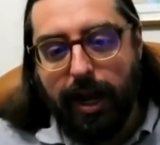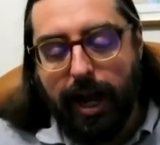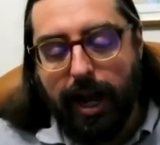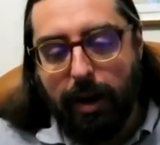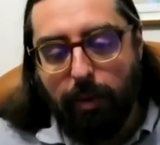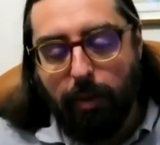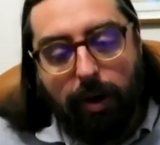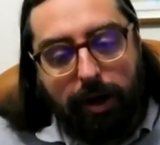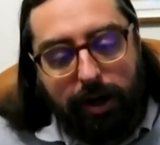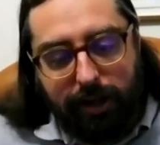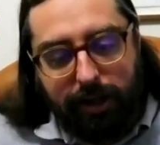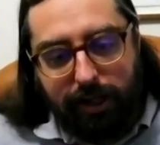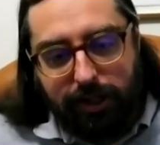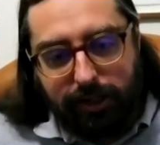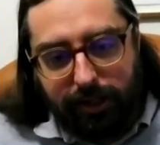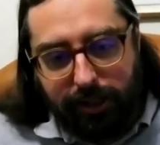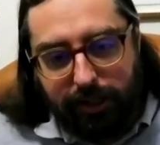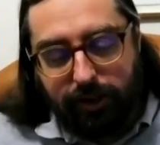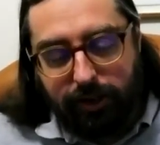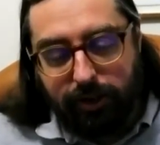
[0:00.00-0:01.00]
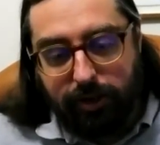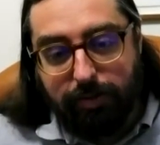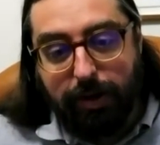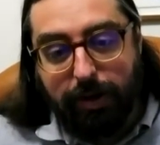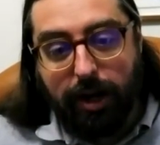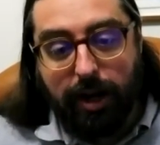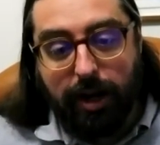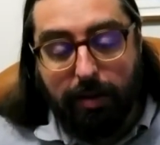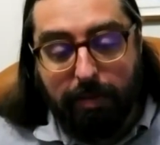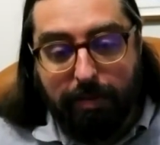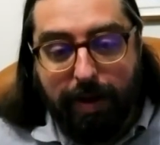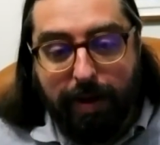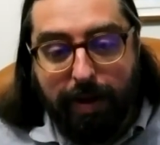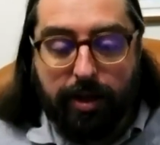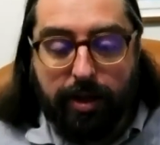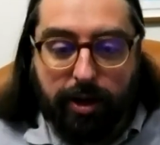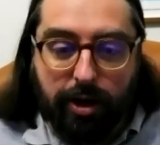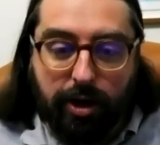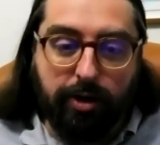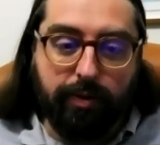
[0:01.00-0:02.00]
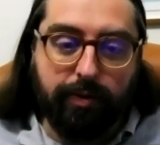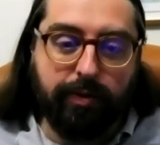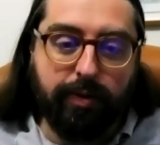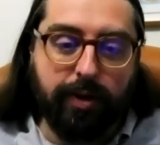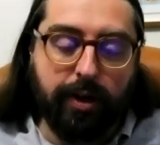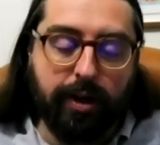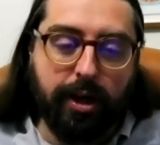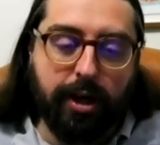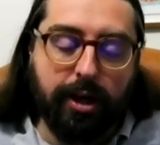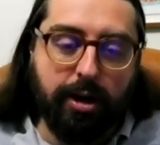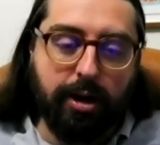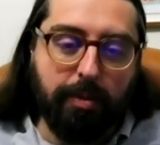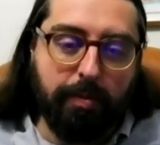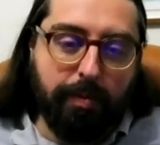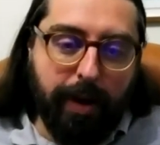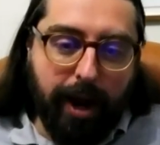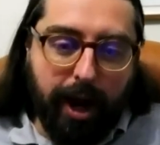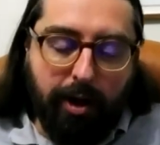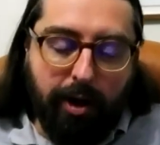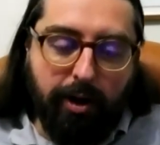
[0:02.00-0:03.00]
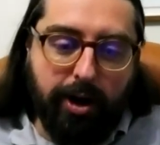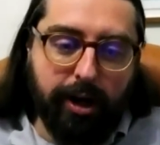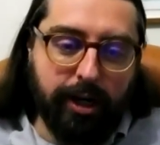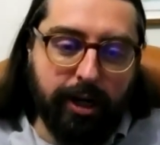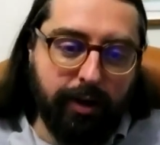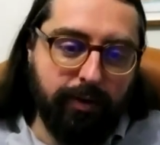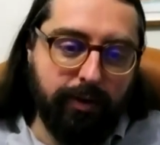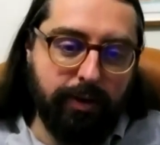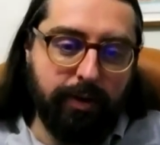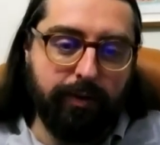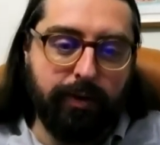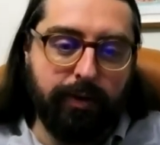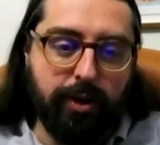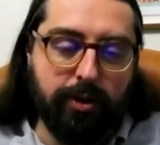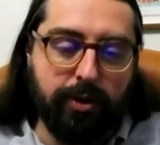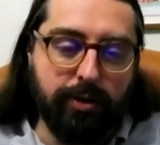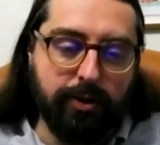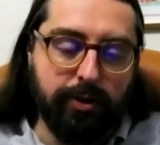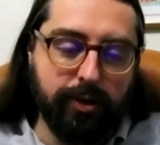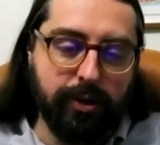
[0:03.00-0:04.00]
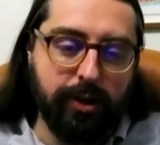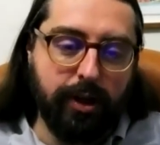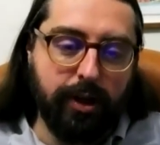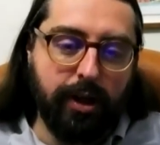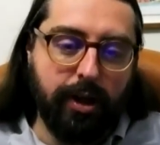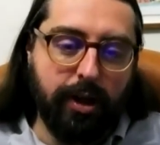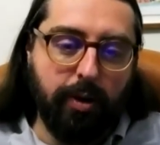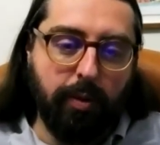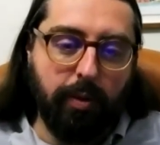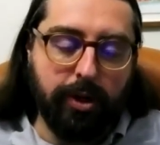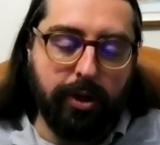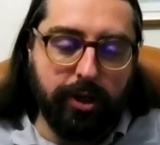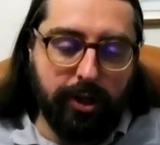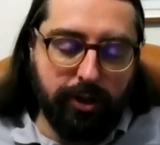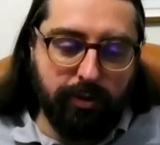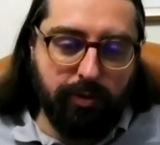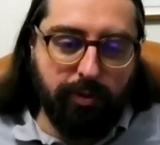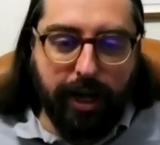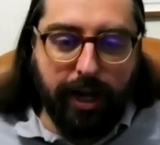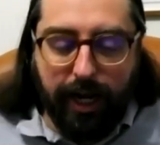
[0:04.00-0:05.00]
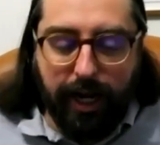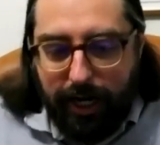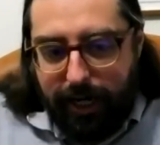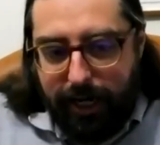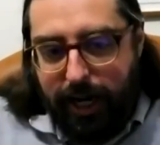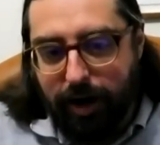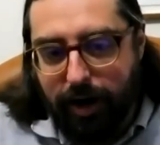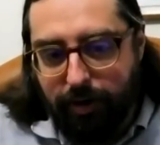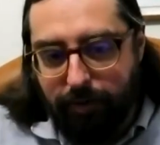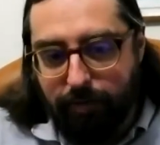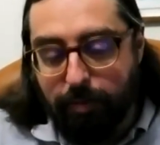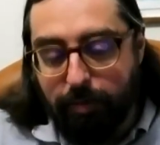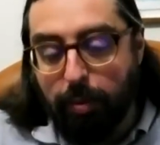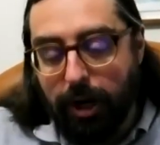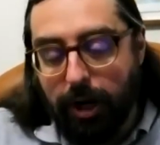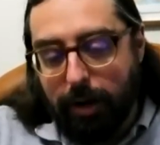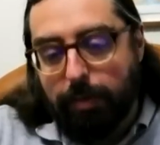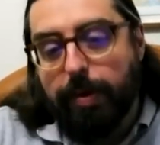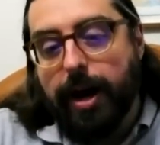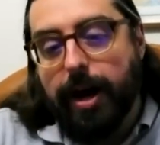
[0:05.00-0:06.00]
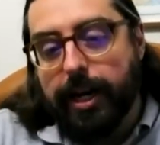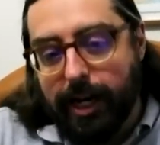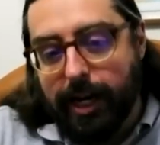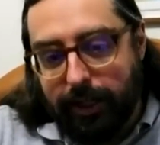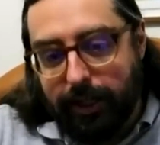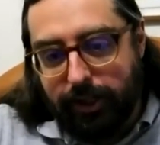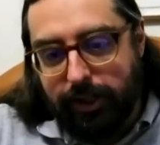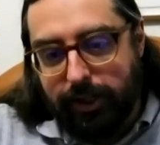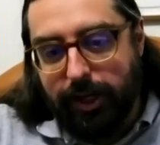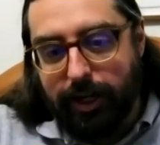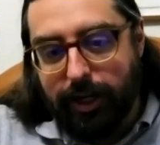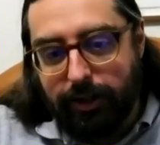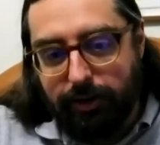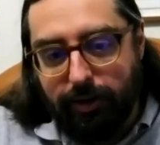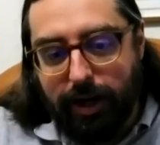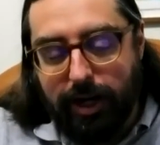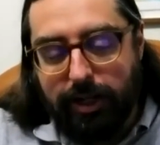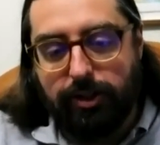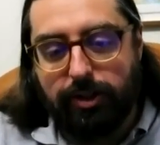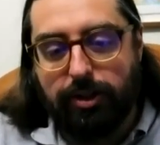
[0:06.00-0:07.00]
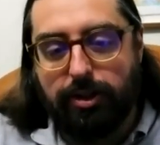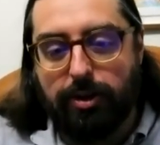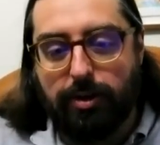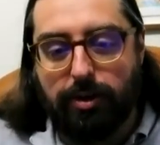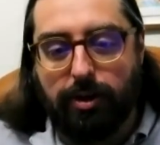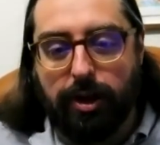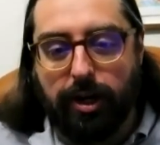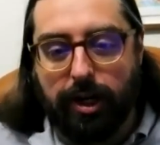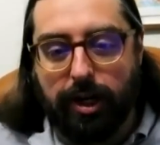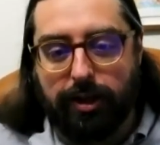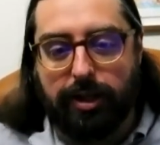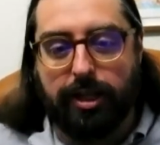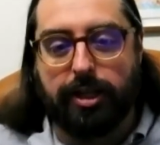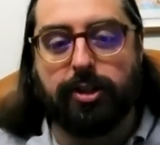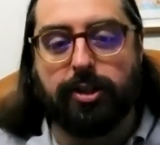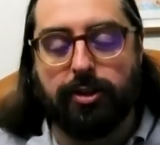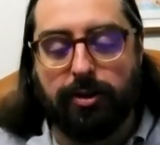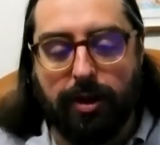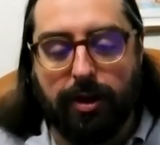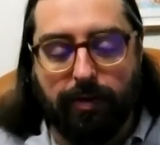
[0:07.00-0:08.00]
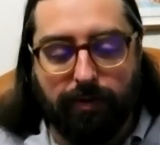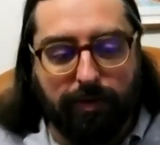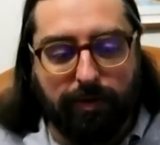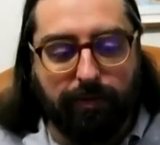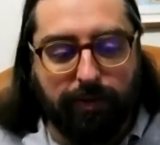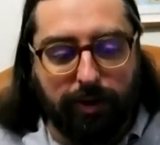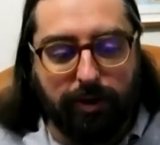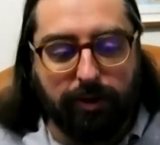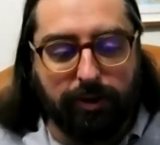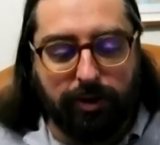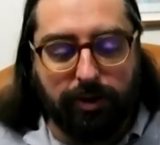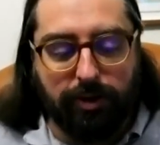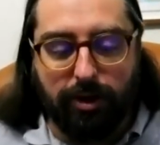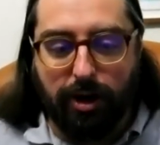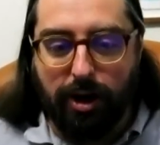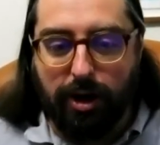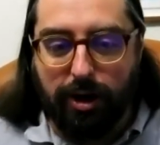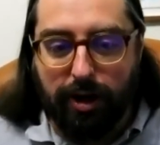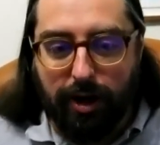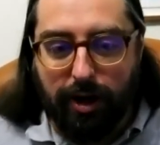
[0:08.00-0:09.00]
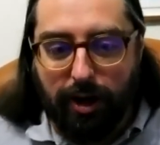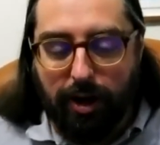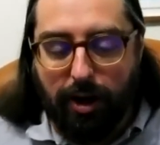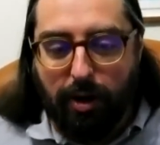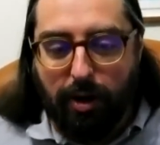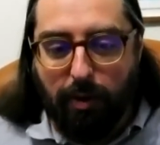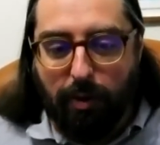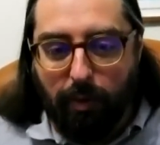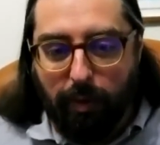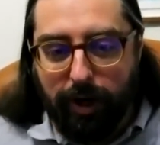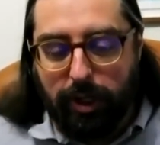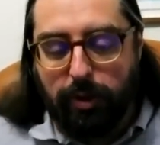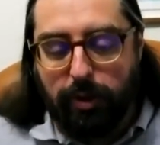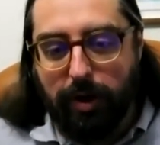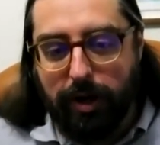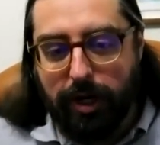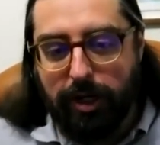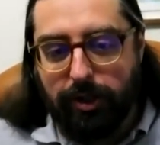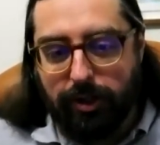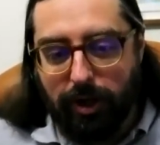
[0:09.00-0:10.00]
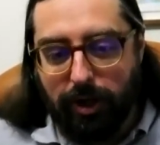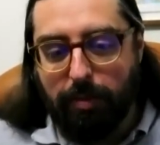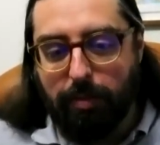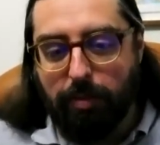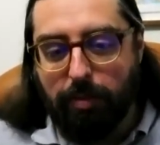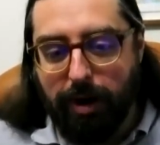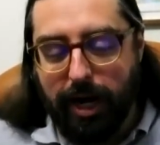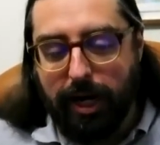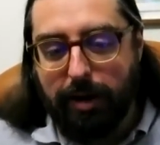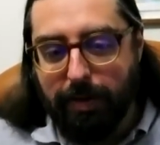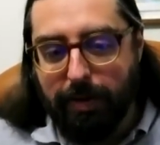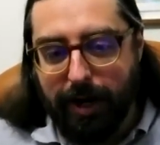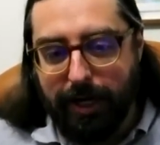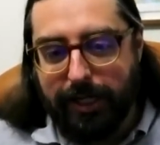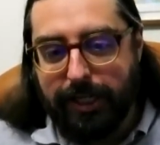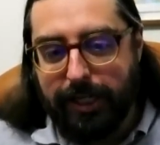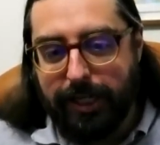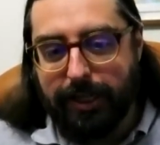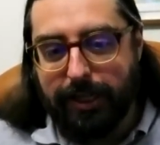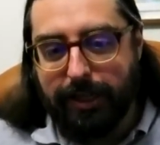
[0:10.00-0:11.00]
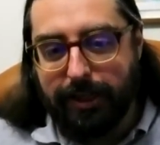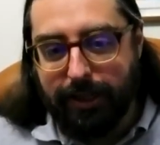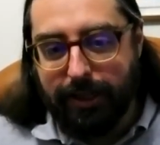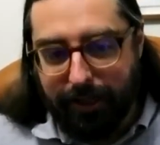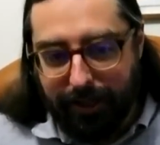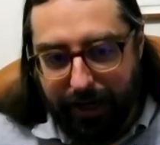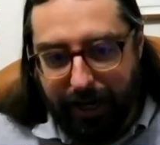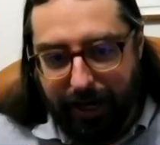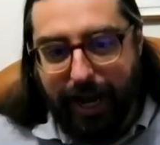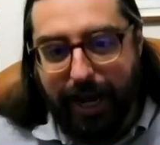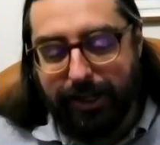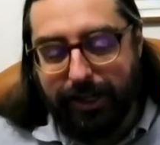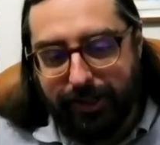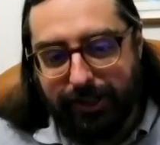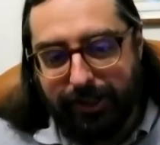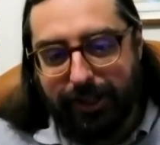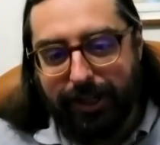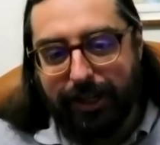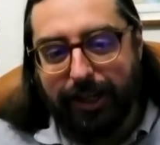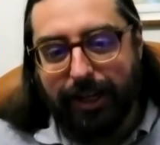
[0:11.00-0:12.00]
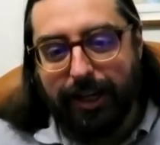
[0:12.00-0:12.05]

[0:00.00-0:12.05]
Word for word: And one of these things is about a method of comparing different views, which is really a kind of bullet biting exercise, right? So you look at these two different views and you go, which one is going to break my teeth less?